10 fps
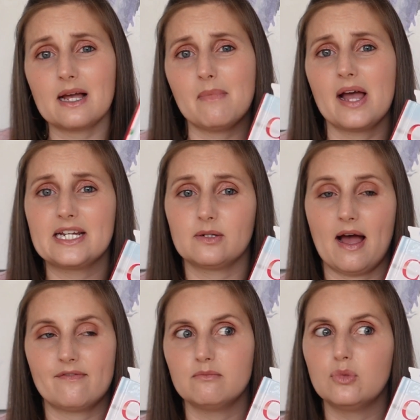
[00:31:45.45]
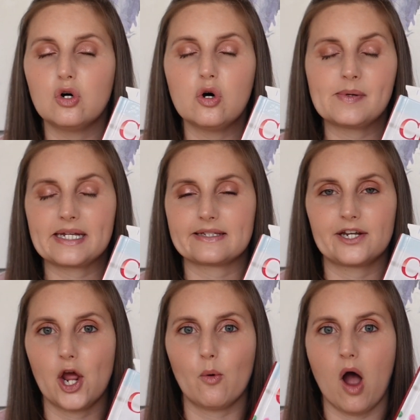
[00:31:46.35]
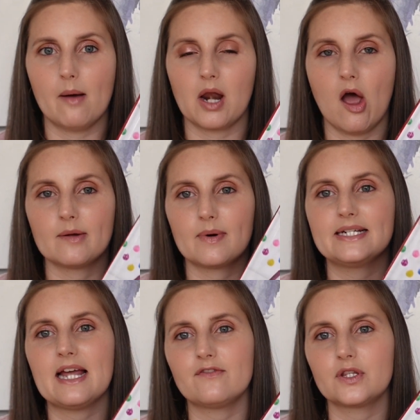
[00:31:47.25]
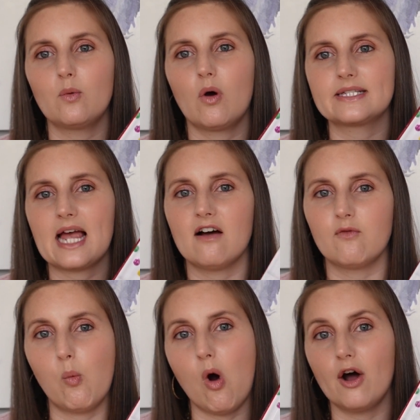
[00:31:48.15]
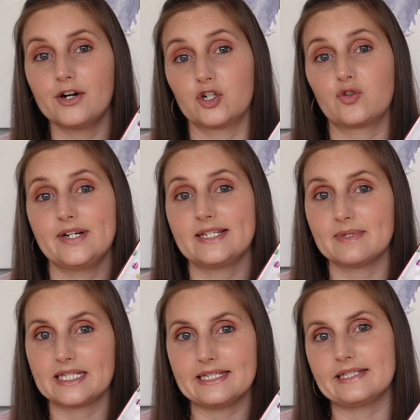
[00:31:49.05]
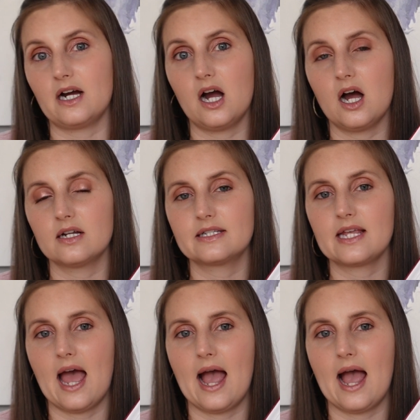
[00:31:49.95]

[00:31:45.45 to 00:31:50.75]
I might end up having more because I know what I'm like, but I definitely want to have 1 Christmassy start,